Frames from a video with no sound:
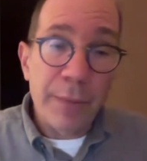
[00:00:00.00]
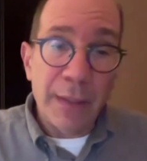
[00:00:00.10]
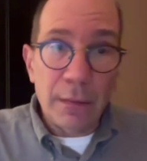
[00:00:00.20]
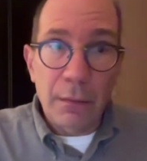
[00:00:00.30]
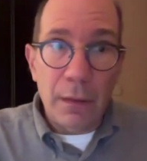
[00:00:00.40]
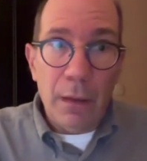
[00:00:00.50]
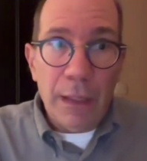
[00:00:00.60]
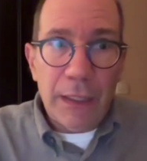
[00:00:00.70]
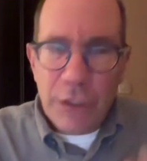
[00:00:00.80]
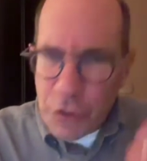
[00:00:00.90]
But
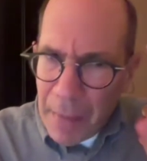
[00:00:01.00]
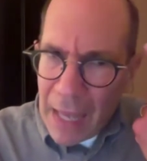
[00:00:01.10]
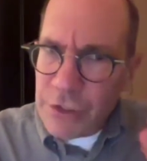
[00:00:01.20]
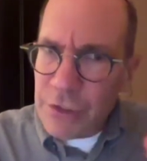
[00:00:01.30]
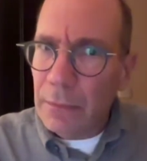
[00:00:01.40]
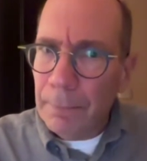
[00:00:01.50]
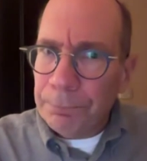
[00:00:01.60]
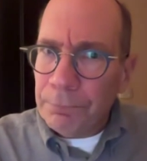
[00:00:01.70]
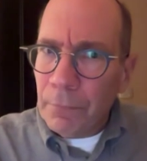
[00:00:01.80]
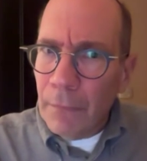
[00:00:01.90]
can you imagine,
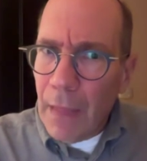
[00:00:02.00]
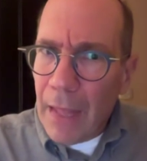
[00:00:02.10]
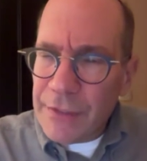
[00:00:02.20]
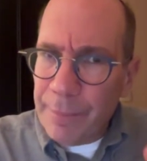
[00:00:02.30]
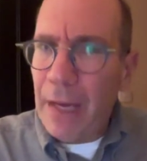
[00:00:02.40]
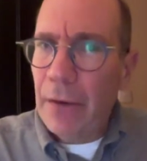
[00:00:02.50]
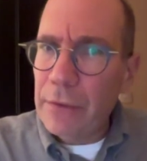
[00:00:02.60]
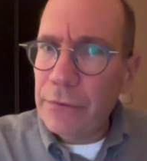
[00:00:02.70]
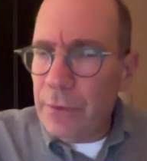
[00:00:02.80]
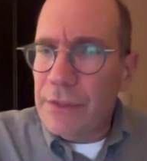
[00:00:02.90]
as a
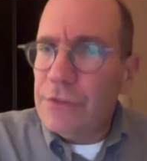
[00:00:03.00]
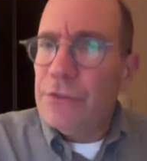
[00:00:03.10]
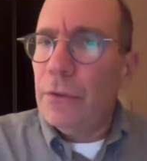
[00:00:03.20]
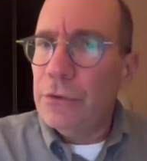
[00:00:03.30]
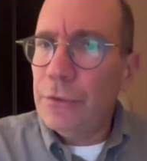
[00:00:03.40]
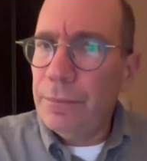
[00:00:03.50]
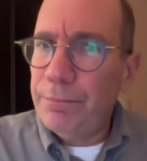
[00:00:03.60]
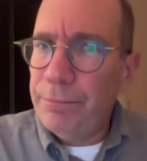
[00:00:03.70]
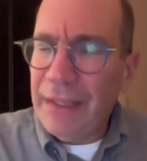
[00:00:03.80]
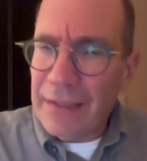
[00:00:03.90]
parent or as a soldier,
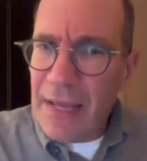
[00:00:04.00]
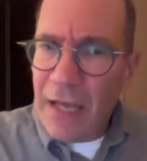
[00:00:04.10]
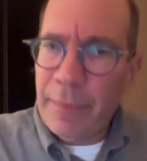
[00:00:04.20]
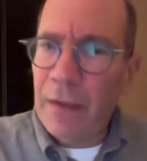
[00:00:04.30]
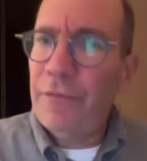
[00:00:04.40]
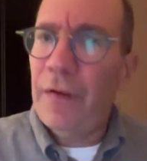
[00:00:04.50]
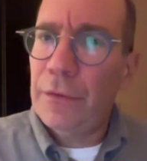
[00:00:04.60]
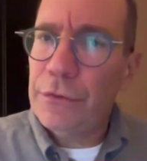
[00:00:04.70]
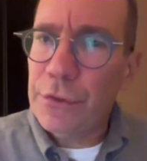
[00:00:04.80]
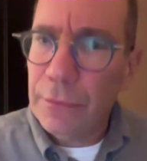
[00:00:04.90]
being attacked by a
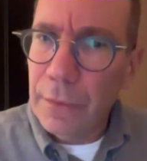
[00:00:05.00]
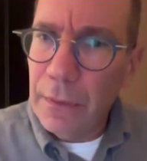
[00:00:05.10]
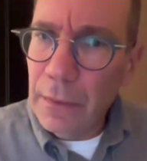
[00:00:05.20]
fellow Jew?